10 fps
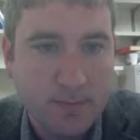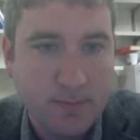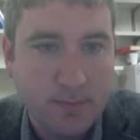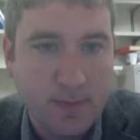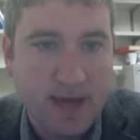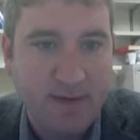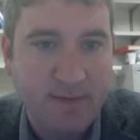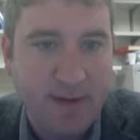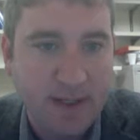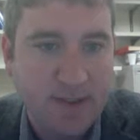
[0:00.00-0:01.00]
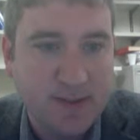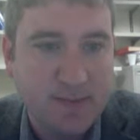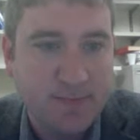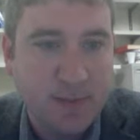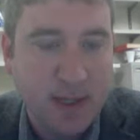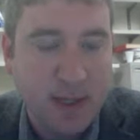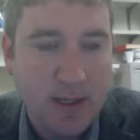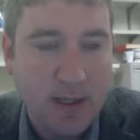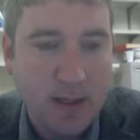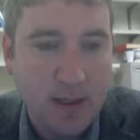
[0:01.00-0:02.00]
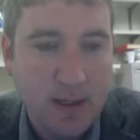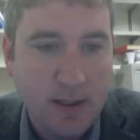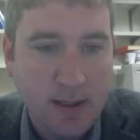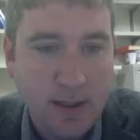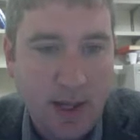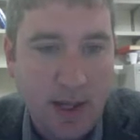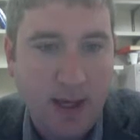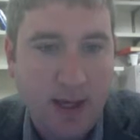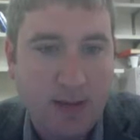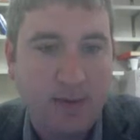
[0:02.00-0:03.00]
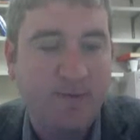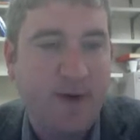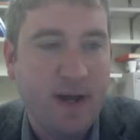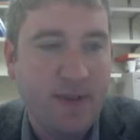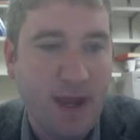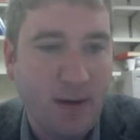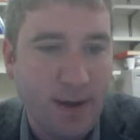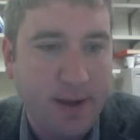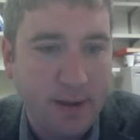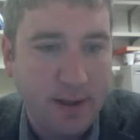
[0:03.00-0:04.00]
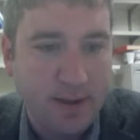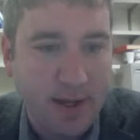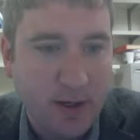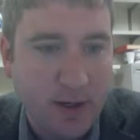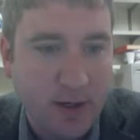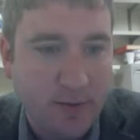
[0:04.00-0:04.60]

f of x, and we would find the area underneath that curve.